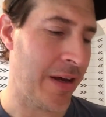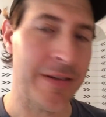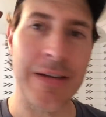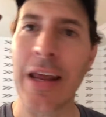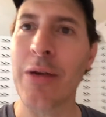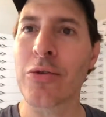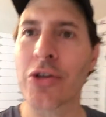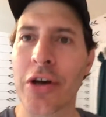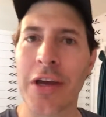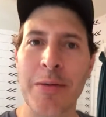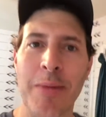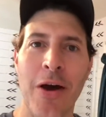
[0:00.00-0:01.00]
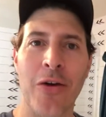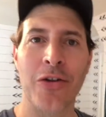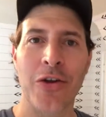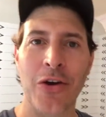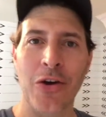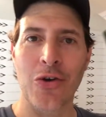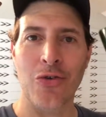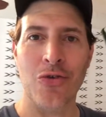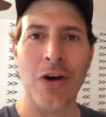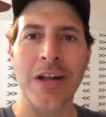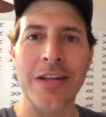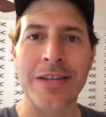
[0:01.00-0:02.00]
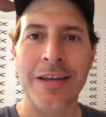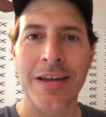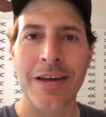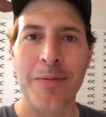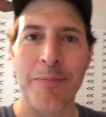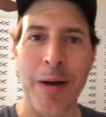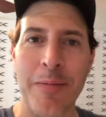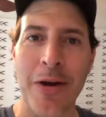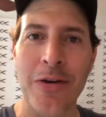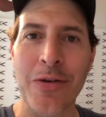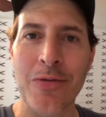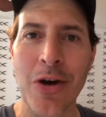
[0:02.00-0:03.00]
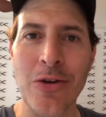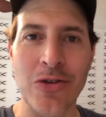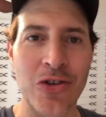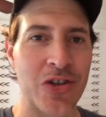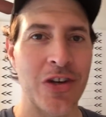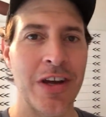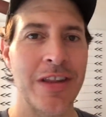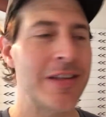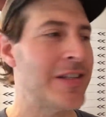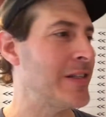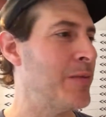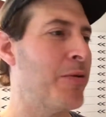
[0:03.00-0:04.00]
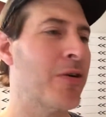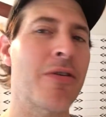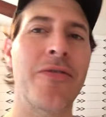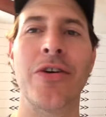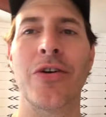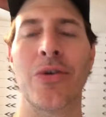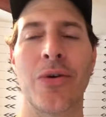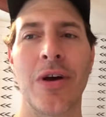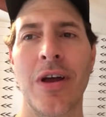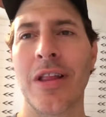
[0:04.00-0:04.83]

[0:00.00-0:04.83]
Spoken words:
today we're talking about Grunt by Mary Roach. This is a book review.